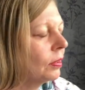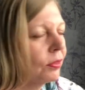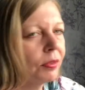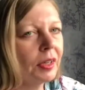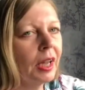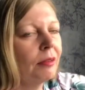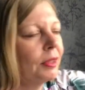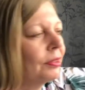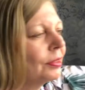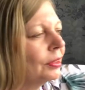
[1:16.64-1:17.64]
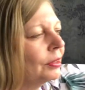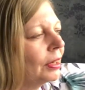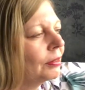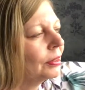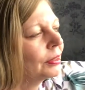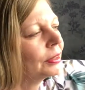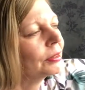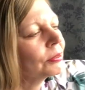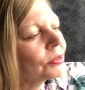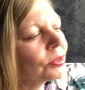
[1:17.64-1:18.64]
It's very heavy, so I'll
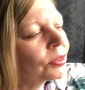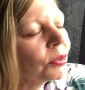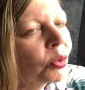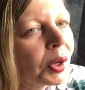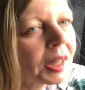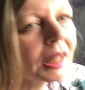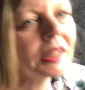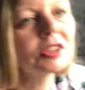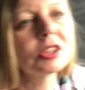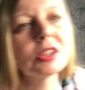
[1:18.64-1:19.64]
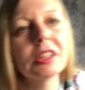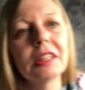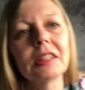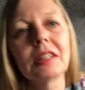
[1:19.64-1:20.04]
just quickly show you.